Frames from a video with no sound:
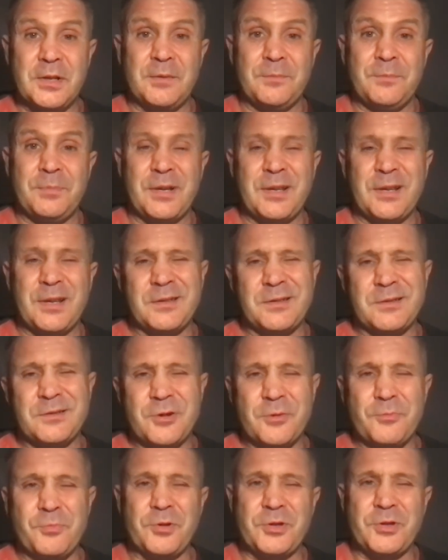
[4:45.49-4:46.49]
because
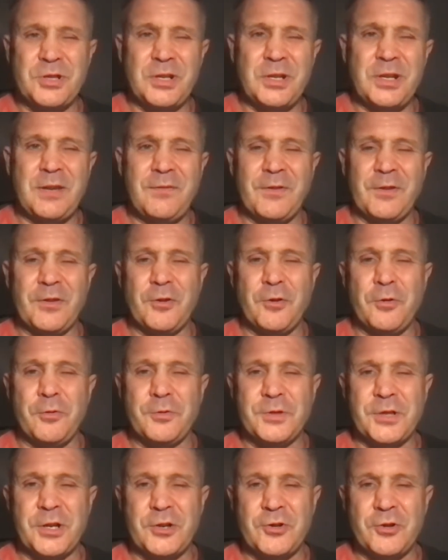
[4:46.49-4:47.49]
Triple G, even though it
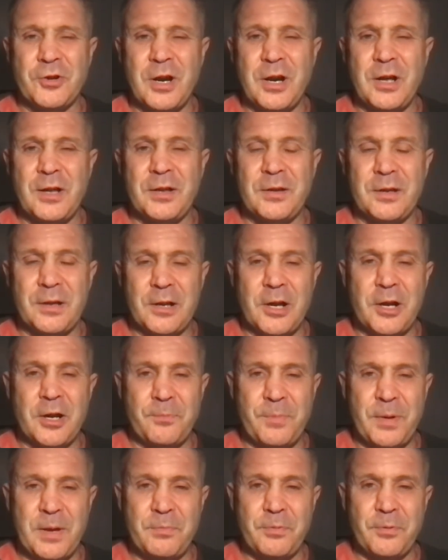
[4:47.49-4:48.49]
was a draw, a lot of
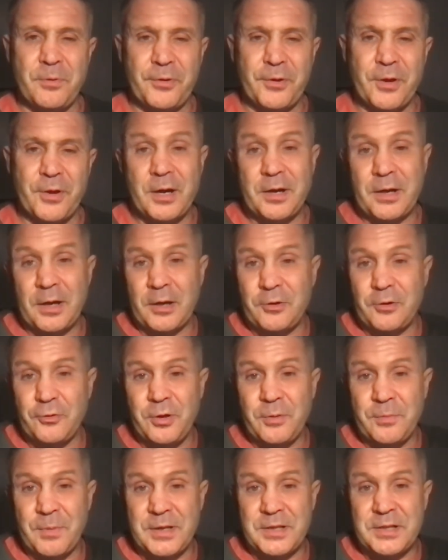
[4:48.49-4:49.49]
people thought,
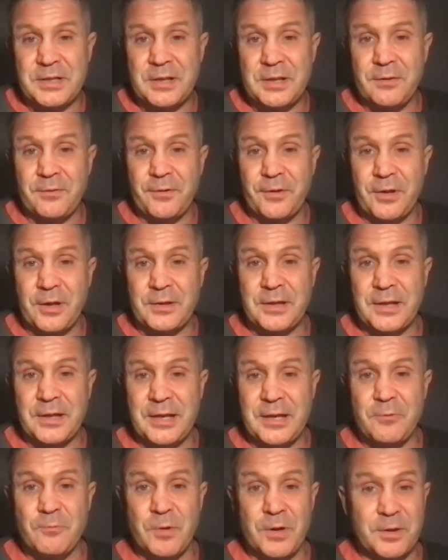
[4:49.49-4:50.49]
including myself, thought that
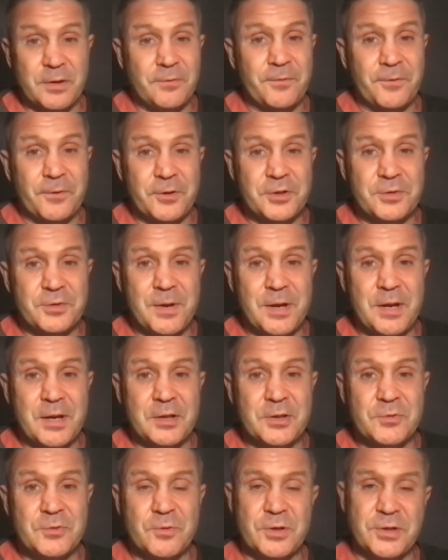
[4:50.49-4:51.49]
he won the first
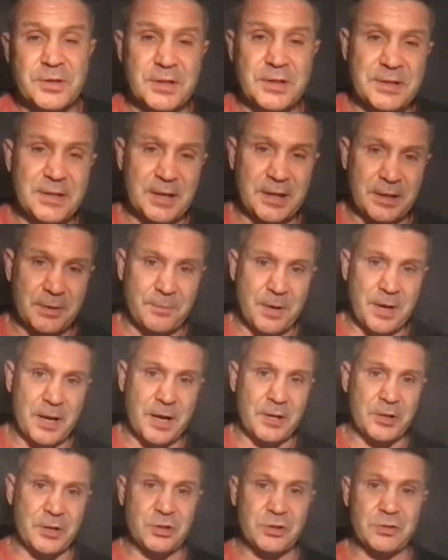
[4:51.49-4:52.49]
match, whereas the second
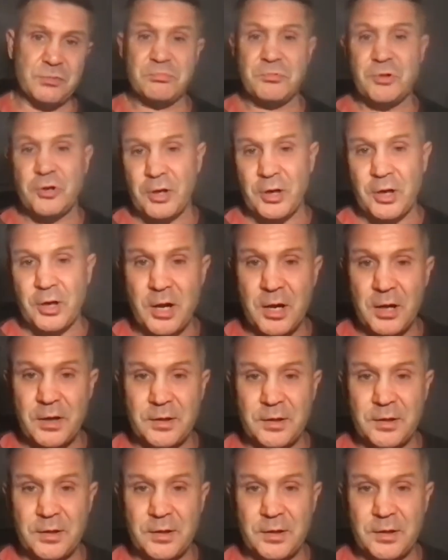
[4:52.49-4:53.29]
match could have gone